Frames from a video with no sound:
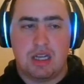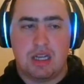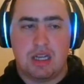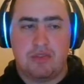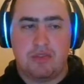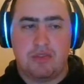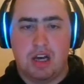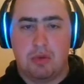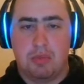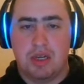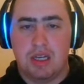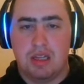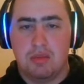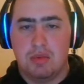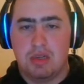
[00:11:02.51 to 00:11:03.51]
definitely
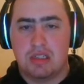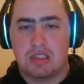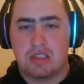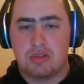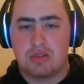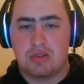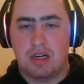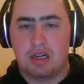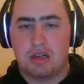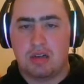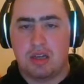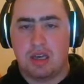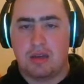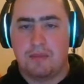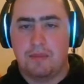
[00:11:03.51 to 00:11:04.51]
helping him in the Soul Striker
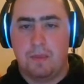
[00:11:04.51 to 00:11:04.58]
deck.